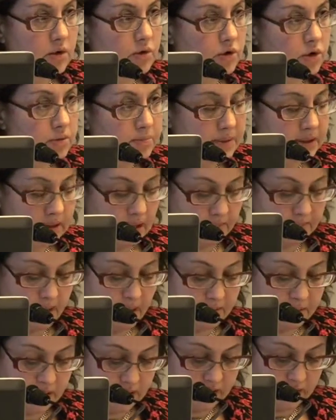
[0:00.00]
groups, and
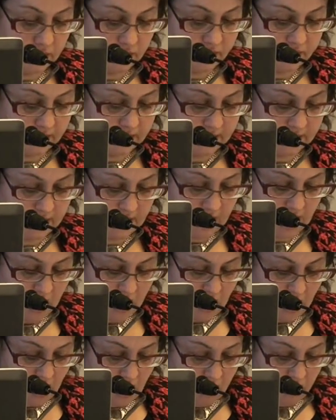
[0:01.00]
public servants
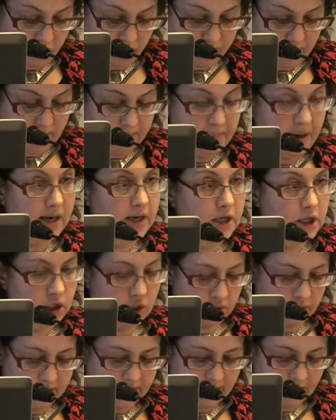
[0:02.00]
who've been
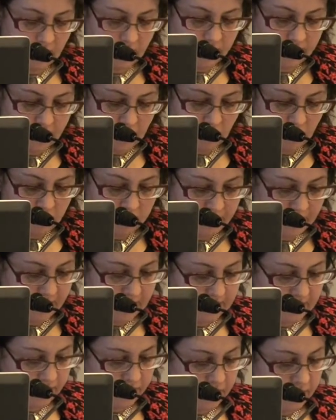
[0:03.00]
punished or singled out
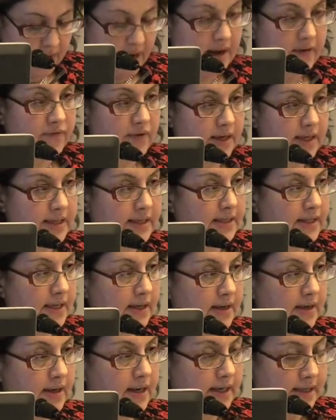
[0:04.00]
because of their
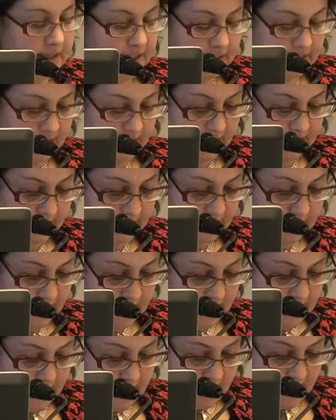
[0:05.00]
advocacy and dissent.
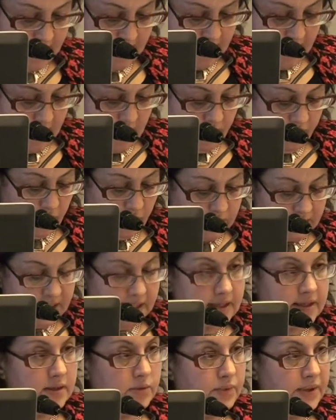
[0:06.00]

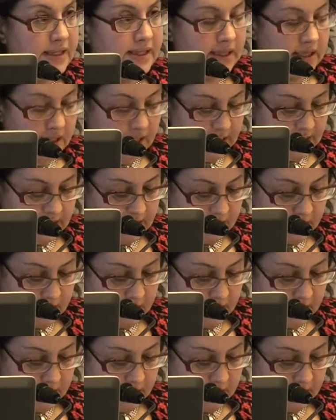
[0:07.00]
Voices recently